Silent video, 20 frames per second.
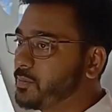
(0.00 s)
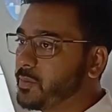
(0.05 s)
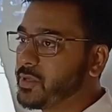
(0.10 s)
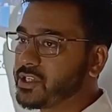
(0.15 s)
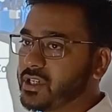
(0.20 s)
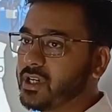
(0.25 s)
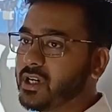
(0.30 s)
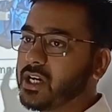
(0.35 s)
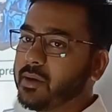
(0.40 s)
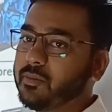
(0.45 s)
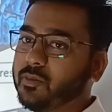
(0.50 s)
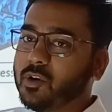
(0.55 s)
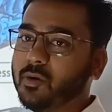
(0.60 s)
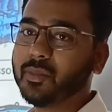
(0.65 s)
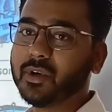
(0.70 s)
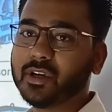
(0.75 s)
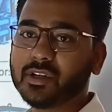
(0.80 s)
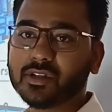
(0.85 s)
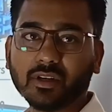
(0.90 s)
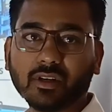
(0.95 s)
piston type
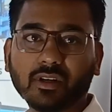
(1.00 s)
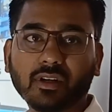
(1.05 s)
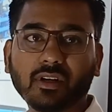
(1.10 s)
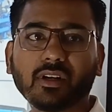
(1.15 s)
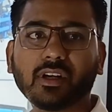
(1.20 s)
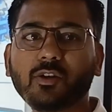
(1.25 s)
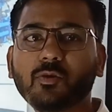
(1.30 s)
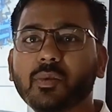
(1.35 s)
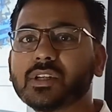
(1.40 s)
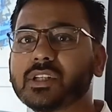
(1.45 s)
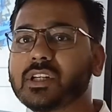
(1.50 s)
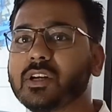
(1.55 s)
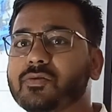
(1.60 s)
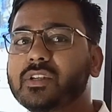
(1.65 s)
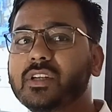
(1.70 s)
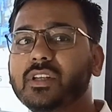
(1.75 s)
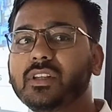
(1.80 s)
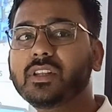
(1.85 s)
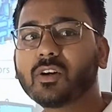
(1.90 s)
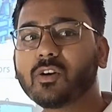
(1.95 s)
compressor. You must have
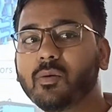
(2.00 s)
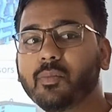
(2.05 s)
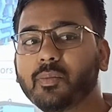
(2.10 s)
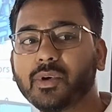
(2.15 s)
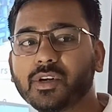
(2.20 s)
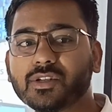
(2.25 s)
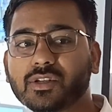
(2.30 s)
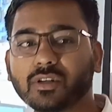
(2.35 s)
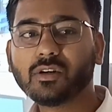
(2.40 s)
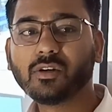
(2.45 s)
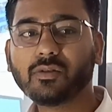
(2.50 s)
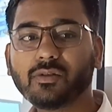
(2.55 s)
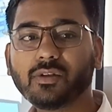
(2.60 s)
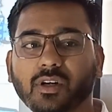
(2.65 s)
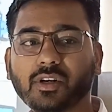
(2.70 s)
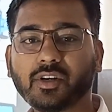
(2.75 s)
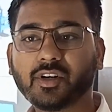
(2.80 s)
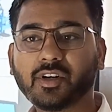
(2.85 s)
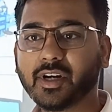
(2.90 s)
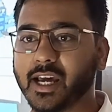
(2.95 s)
seen the compressor on
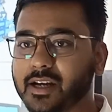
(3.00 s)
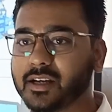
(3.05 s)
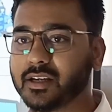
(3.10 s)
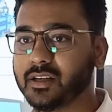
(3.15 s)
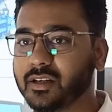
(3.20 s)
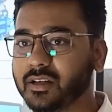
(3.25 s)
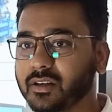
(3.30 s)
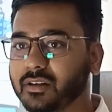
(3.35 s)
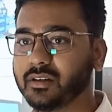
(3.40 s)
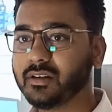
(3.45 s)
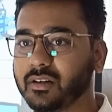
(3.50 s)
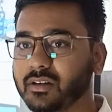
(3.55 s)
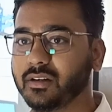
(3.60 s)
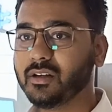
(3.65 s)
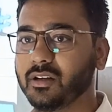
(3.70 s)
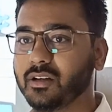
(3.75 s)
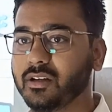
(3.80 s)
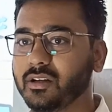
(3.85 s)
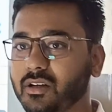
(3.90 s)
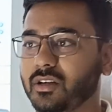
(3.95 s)
the tank here.
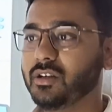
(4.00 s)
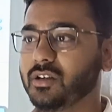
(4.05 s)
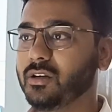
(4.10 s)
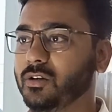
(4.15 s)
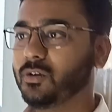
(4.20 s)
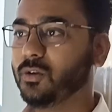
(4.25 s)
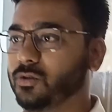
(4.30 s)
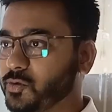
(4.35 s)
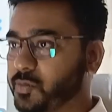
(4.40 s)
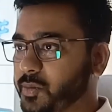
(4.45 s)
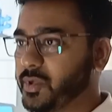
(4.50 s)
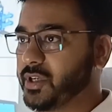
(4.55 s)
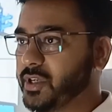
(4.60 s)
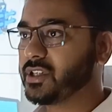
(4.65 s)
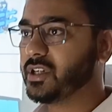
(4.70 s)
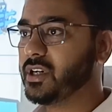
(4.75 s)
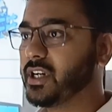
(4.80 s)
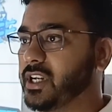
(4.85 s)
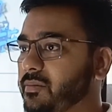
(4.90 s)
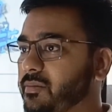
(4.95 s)
You know, those
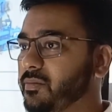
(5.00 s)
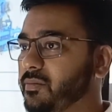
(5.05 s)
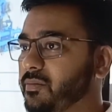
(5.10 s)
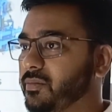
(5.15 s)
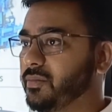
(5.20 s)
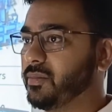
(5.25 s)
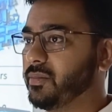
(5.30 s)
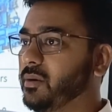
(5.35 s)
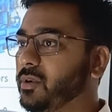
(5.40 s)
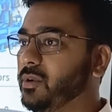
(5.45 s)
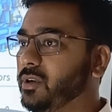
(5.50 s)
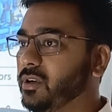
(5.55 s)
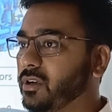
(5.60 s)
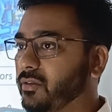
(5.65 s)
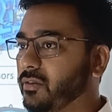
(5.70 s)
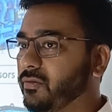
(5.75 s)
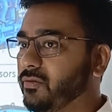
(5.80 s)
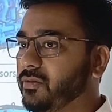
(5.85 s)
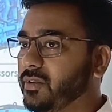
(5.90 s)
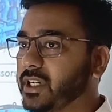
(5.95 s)
piston type
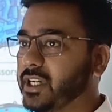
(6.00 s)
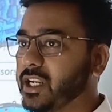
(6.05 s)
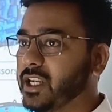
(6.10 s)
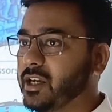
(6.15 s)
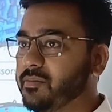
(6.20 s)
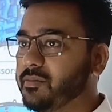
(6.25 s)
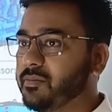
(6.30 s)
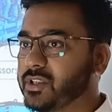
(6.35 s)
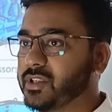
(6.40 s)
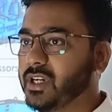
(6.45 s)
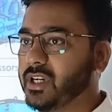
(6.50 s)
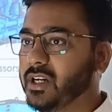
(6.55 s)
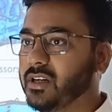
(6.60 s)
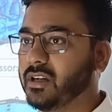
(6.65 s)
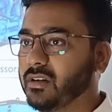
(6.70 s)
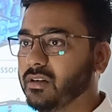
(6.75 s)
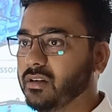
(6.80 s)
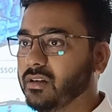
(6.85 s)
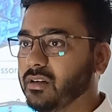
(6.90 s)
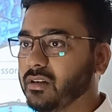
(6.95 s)
B type
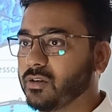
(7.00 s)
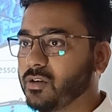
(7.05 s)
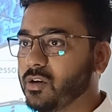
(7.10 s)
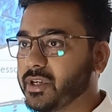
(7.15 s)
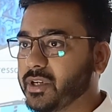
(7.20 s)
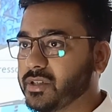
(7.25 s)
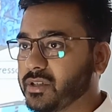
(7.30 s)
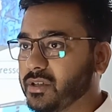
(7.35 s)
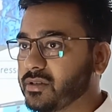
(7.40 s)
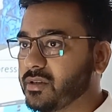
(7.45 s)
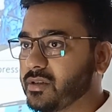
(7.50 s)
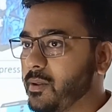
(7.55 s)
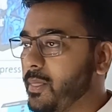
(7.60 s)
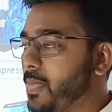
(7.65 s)
cylinder compressors.